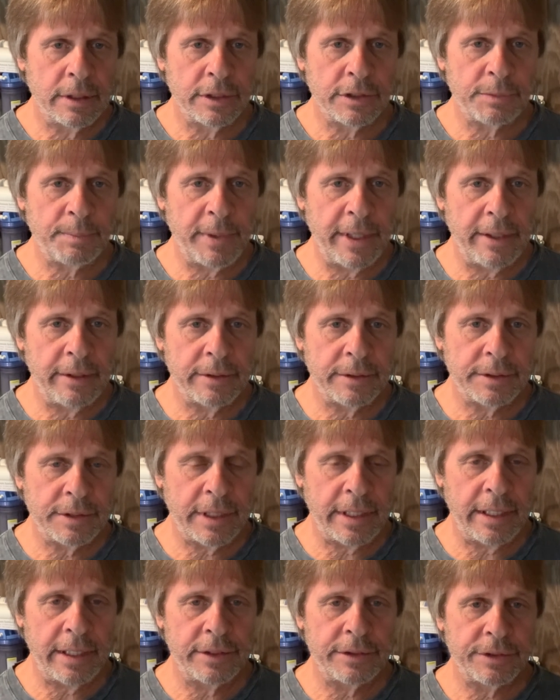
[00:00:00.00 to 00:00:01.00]
It's balanced
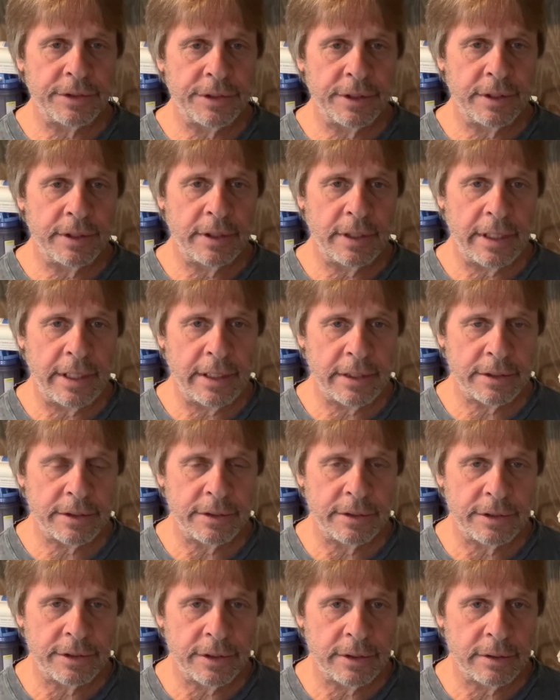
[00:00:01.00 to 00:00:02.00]
hydrogen and
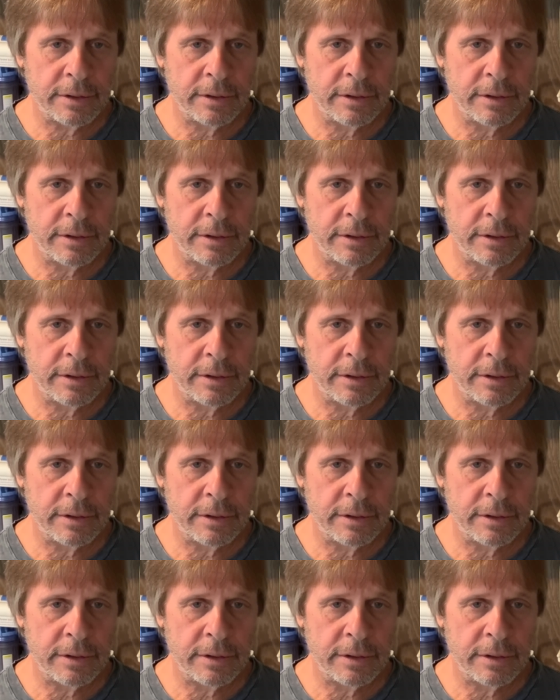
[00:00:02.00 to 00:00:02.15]
oxygen.